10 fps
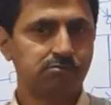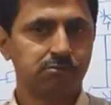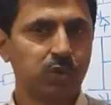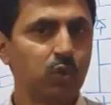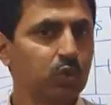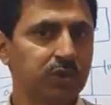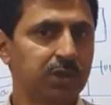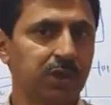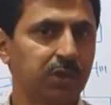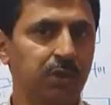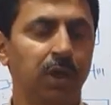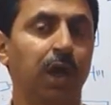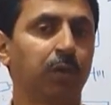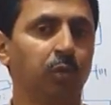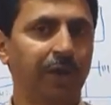huge
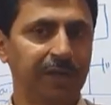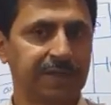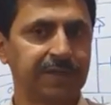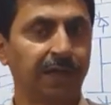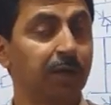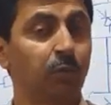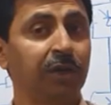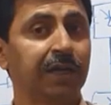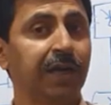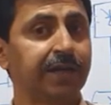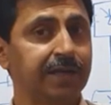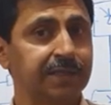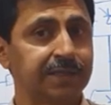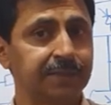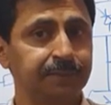harmonic
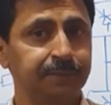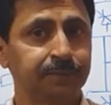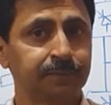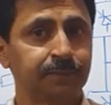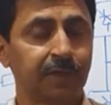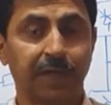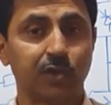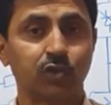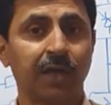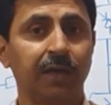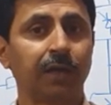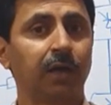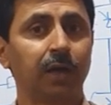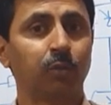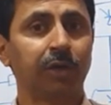currents. It has to handle
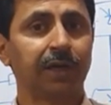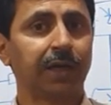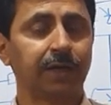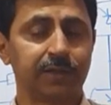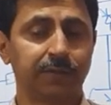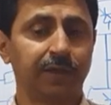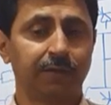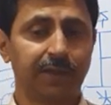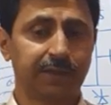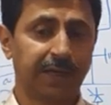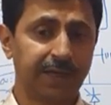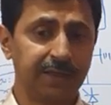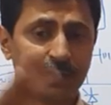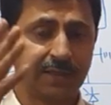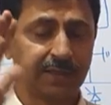harmonic currents. Whenever a
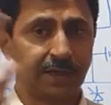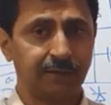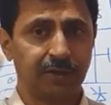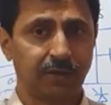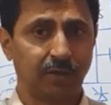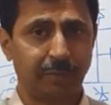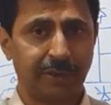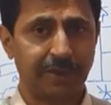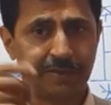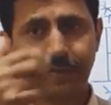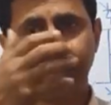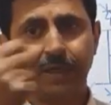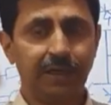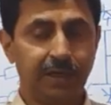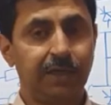thyristor converter operates,
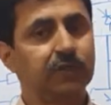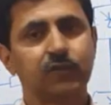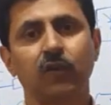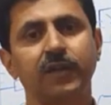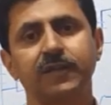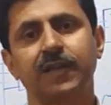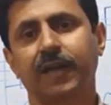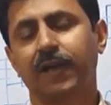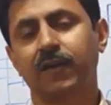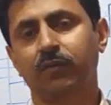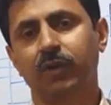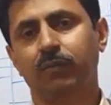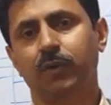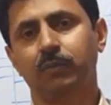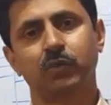it distorts the current
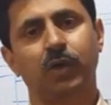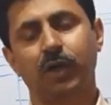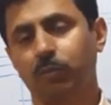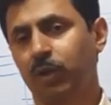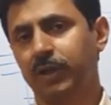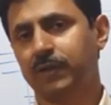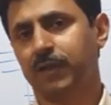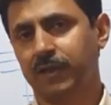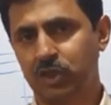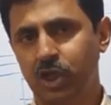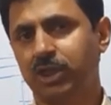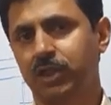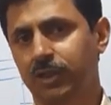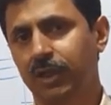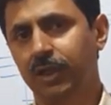waveform. So harmonics are
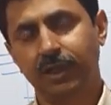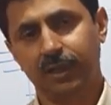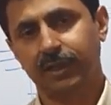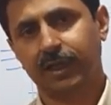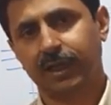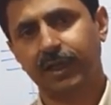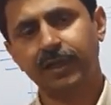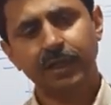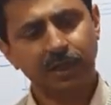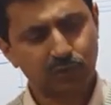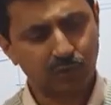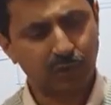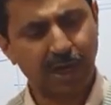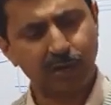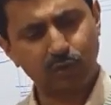injected in the current, so
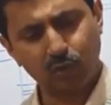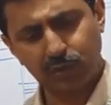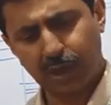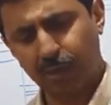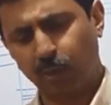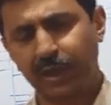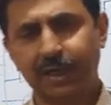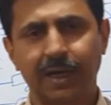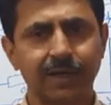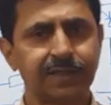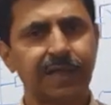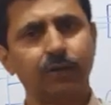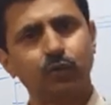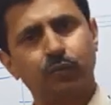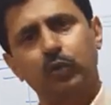that those harmonic currents have
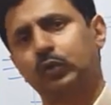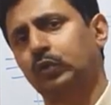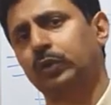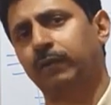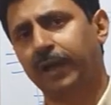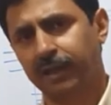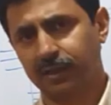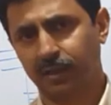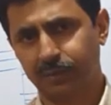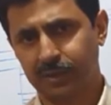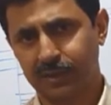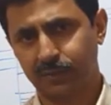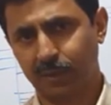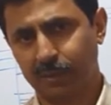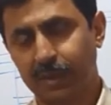to flow through the winding of
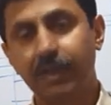transformer.